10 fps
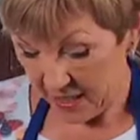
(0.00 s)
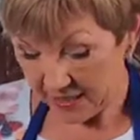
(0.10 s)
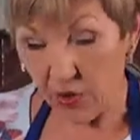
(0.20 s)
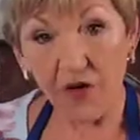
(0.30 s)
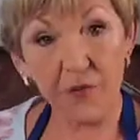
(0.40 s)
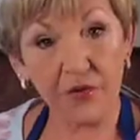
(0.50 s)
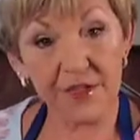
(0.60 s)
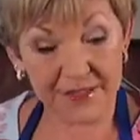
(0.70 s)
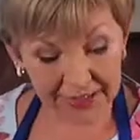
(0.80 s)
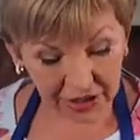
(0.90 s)
So I've put the
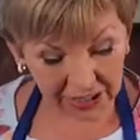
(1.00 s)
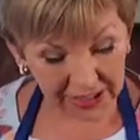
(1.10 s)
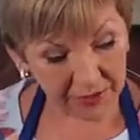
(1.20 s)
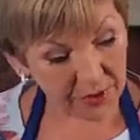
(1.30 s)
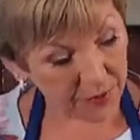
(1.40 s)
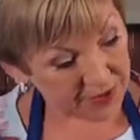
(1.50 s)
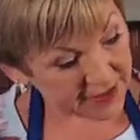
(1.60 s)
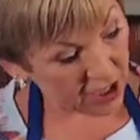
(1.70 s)
sachet in, remember it's the